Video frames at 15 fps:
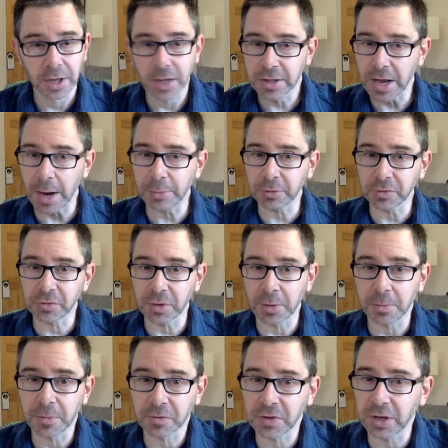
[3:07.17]
The aberrant
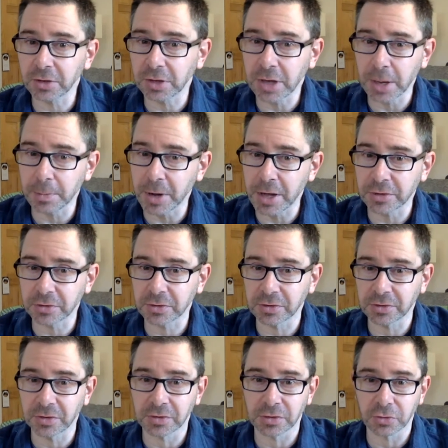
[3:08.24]
salient
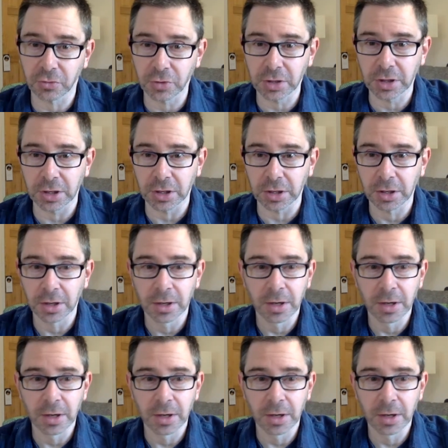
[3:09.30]
hypothesis is intriguing,